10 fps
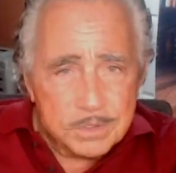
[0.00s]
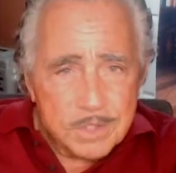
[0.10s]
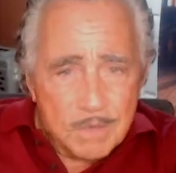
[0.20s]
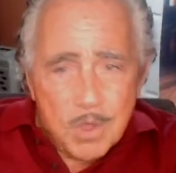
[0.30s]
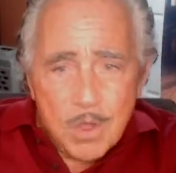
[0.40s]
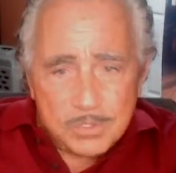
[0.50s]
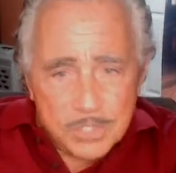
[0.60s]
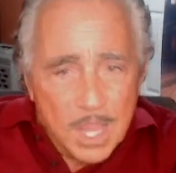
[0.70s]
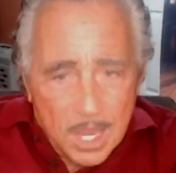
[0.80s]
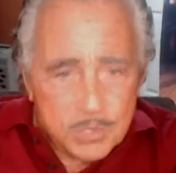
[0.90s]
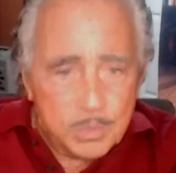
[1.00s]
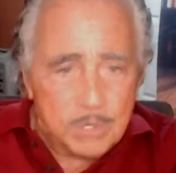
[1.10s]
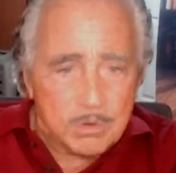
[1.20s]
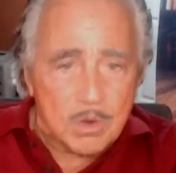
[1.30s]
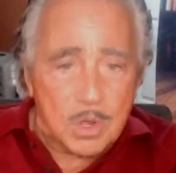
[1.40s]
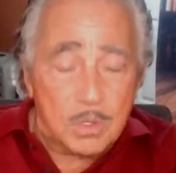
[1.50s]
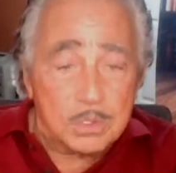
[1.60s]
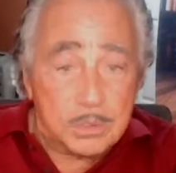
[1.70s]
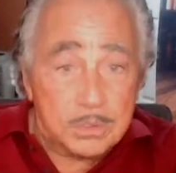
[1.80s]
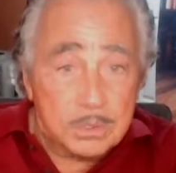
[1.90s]
Of course, as we grow
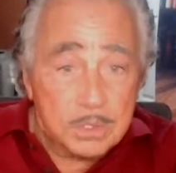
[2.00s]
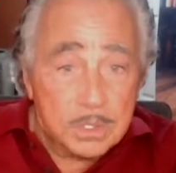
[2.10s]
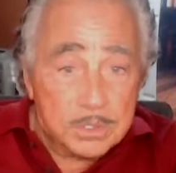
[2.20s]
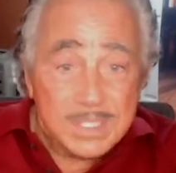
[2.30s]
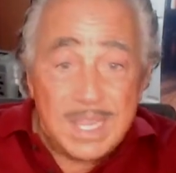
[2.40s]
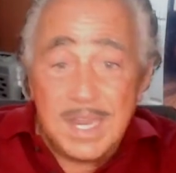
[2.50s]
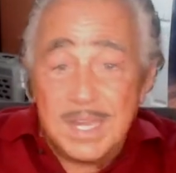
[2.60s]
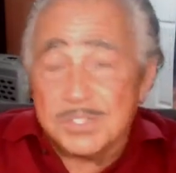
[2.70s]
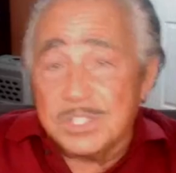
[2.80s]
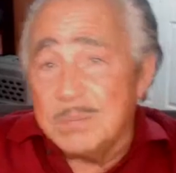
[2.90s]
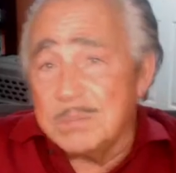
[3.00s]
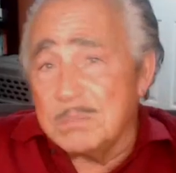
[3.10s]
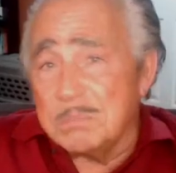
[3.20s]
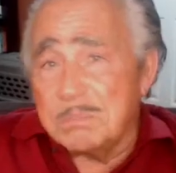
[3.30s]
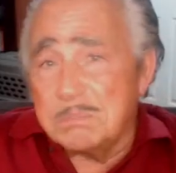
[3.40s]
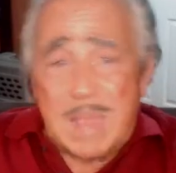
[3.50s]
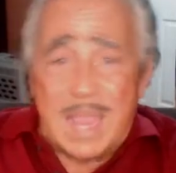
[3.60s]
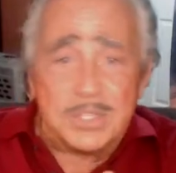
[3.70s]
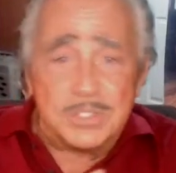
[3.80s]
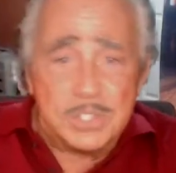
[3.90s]
older, the days seem to
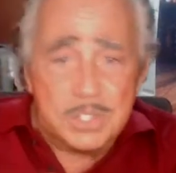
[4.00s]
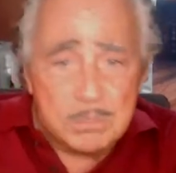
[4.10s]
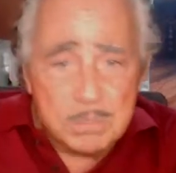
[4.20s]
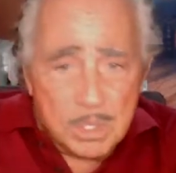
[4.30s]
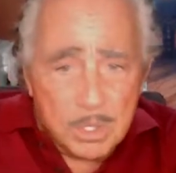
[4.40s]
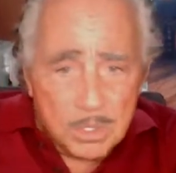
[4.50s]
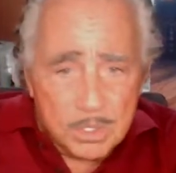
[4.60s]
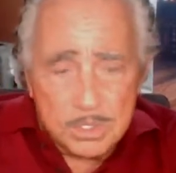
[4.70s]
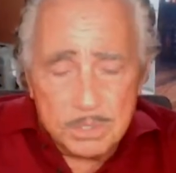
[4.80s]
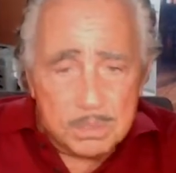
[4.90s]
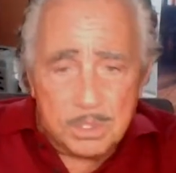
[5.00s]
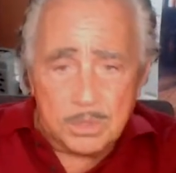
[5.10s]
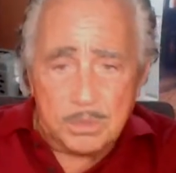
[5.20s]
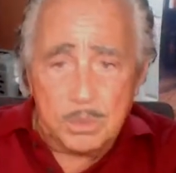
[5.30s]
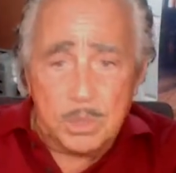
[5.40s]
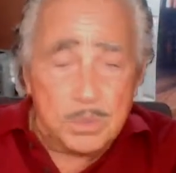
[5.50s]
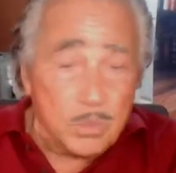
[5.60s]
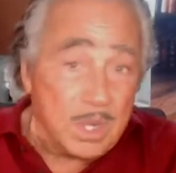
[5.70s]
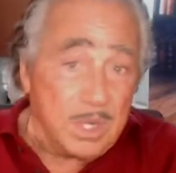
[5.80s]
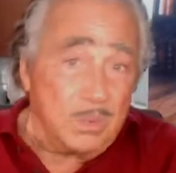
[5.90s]
pass in a blur. We wonder,
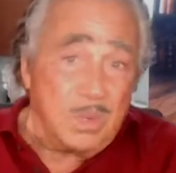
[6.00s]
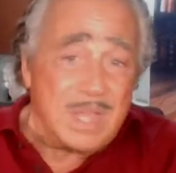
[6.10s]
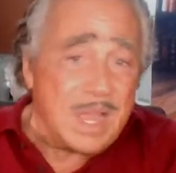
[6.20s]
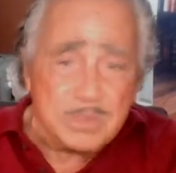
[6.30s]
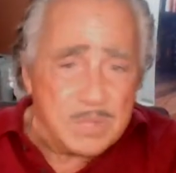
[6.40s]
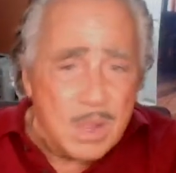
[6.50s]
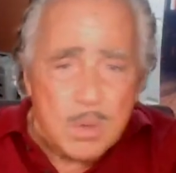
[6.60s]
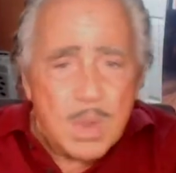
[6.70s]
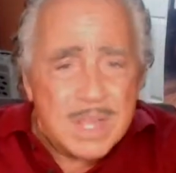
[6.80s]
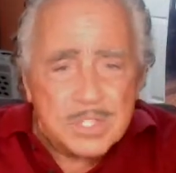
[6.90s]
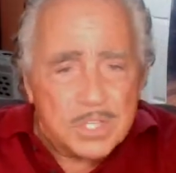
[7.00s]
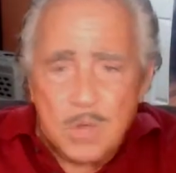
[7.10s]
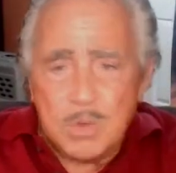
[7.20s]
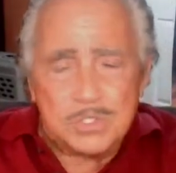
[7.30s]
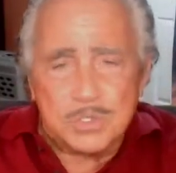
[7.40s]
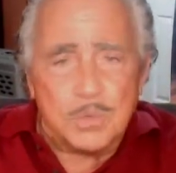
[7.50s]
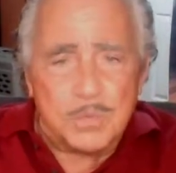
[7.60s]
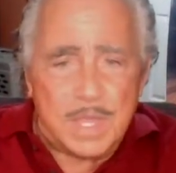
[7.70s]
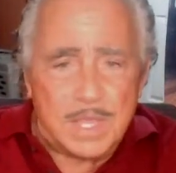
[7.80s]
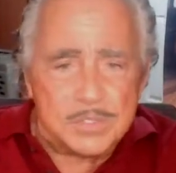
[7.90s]
why is it going so
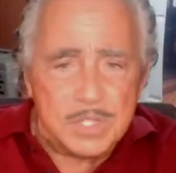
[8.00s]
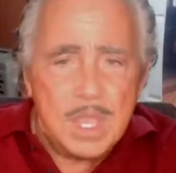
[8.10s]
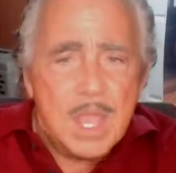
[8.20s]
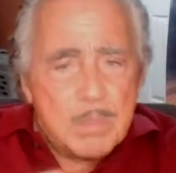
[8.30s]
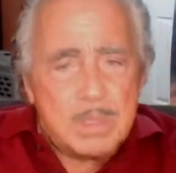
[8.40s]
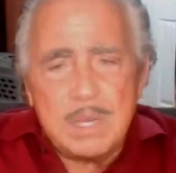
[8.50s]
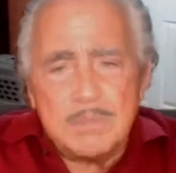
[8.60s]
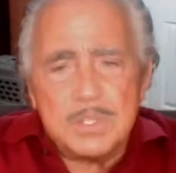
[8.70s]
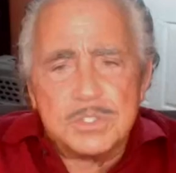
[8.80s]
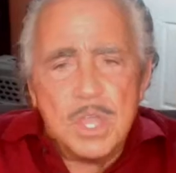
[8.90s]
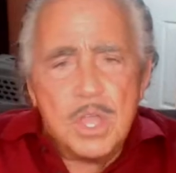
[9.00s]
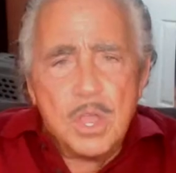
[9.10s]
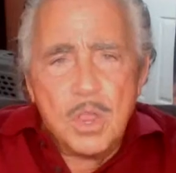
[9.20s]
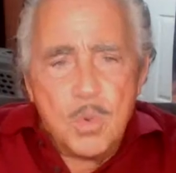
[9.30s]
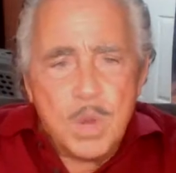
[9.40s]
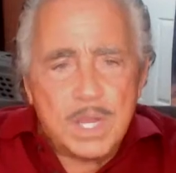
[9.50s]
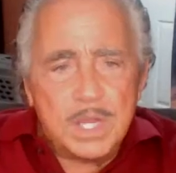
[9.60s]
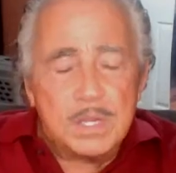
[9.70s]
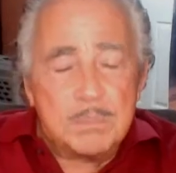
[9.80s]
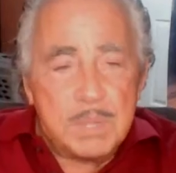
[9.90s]
fast? But even this
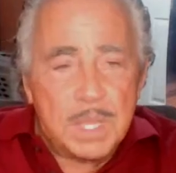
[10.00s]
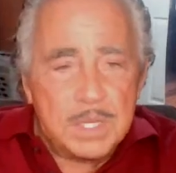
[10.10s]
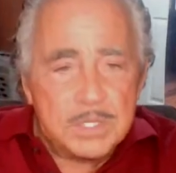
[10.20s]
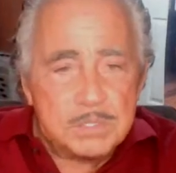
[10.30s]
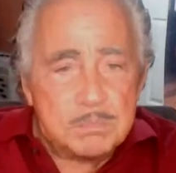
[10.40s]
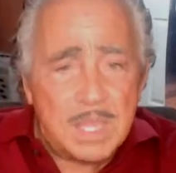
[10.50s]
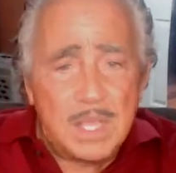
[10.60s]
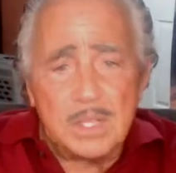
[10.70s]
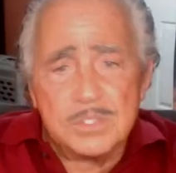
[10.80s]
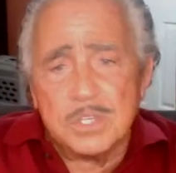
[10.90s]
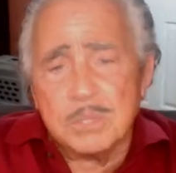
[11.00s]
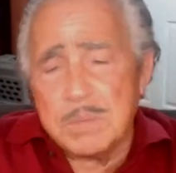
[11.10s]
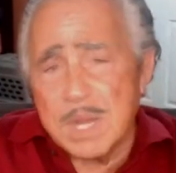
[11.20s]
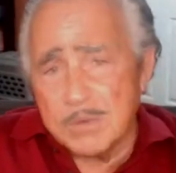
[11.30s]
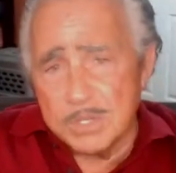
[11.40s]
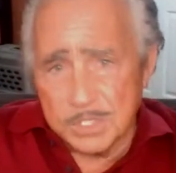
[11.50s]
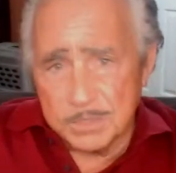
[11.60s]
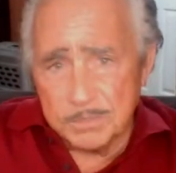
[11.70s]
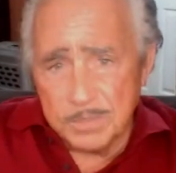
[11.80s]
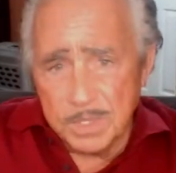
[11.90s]
quickened pace pales in comparison
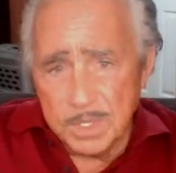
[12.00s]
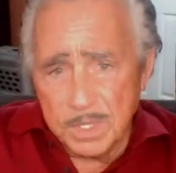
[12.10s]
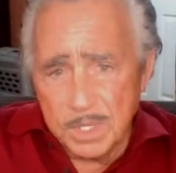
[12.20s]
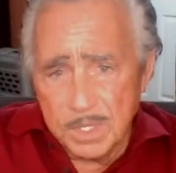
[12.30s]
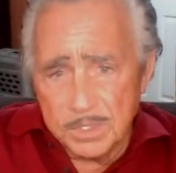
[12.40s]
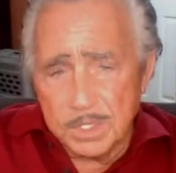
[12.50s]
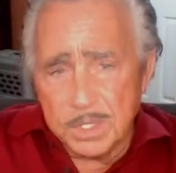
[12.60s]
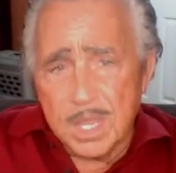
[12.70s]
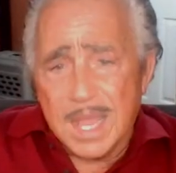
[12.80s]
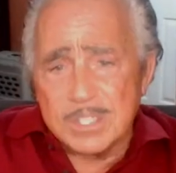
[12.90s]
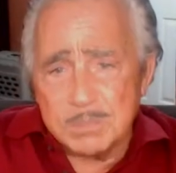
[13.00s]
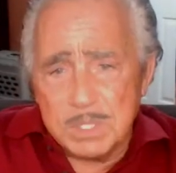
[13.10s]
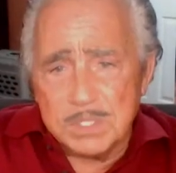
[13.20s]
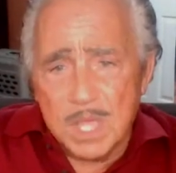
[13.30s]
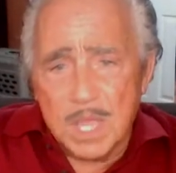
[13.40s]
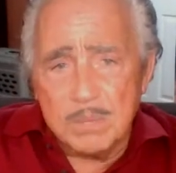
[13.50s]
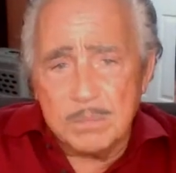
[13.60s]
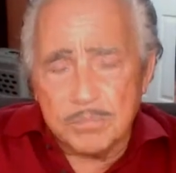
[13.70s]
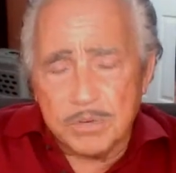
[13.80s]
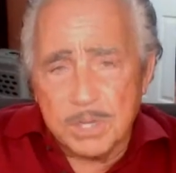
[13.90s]
to the cosmic time
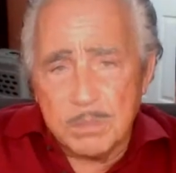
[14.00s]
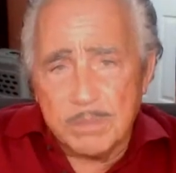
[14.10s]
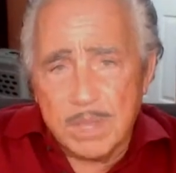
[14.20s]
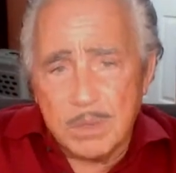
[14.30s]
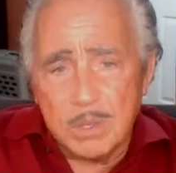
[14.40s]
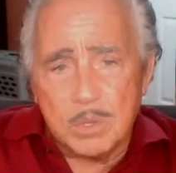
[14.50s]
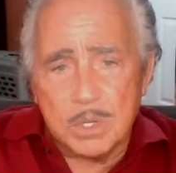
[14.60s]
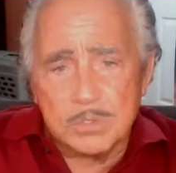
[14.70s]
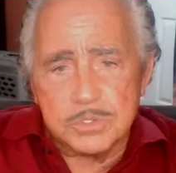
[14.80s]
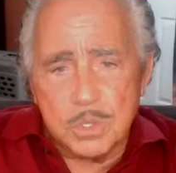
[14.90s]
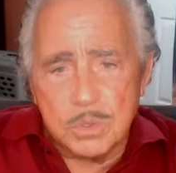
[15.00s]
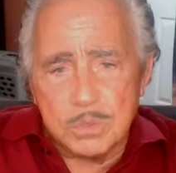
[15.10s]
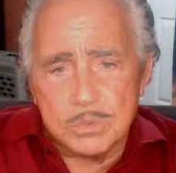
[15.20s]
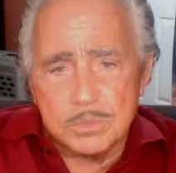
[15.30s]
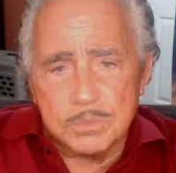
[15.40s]
frame of our immortal souls,